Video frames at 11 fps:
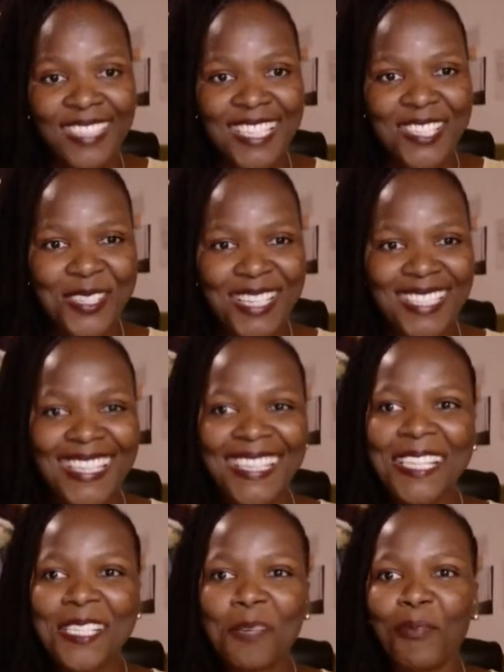So just take
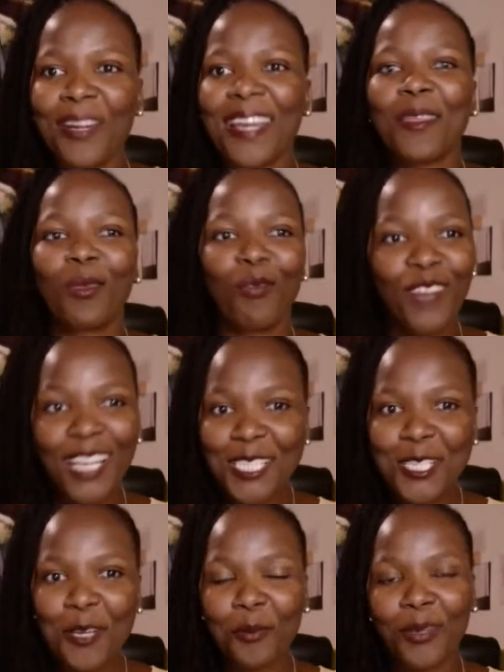a deep breath, feel
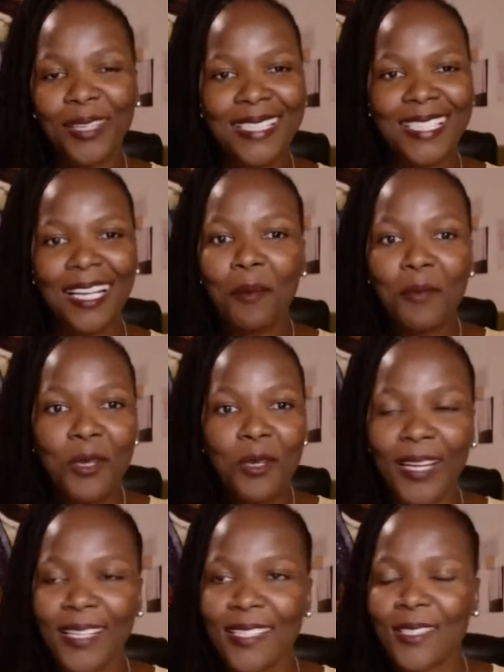into your body, tell me
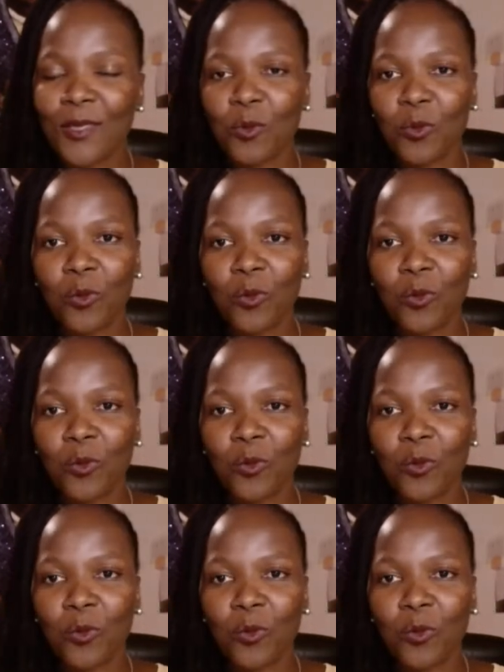what is